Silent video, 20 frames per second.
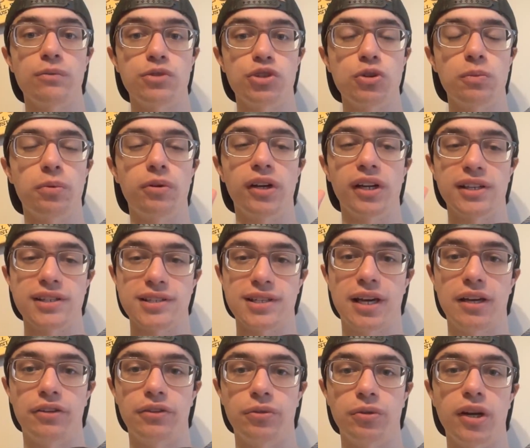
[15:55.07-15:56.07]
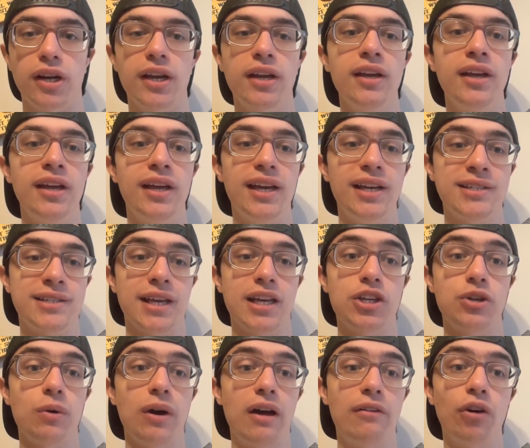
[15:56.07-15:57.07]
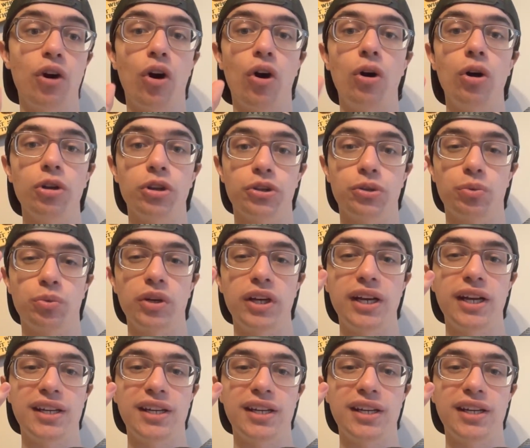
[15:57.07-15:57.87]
supering in slot 3, is that you have all 3